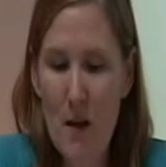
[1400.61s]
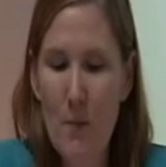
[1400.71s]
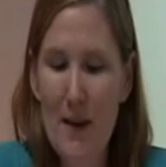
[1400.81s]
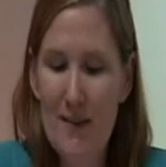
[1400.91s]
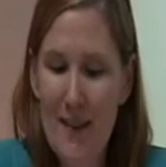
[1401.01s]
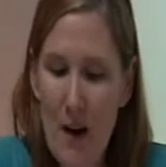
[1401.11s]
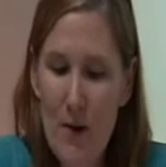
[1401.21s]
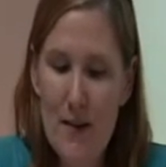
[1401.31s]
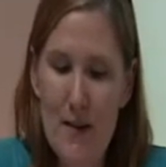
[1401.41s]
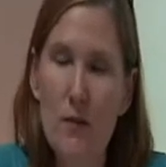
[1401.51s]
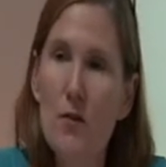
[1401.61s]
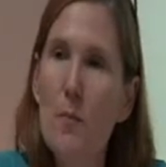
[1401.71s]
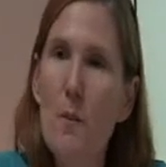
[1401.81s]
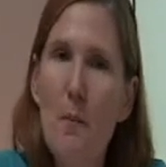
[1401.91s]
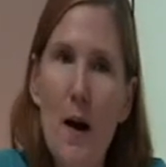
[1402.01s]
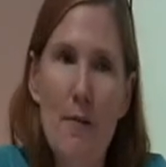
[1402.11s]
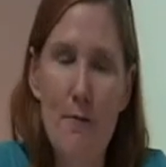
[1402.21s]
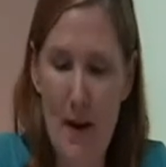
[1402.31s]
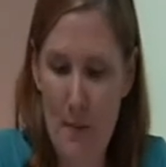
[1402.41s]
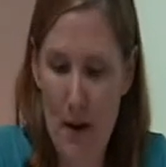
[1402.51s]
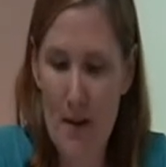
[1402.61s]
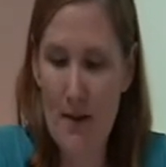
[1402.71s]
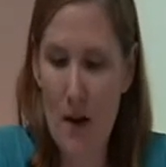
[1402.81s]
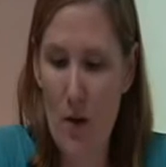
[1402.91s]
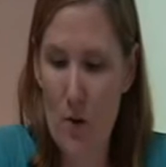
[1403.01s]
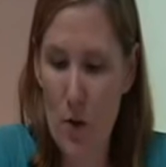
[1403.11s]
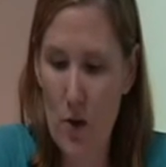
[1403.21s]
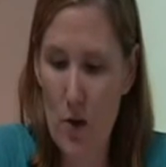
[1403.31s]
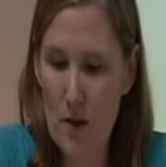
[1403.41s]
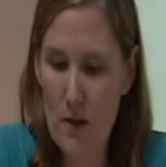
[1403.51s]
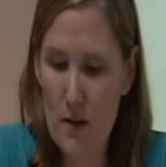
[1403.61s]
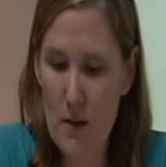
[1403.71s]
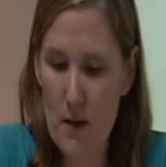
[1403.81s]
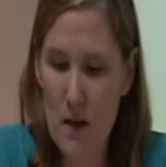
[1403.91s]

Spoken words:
but allowed itself to be modified by these other worlds.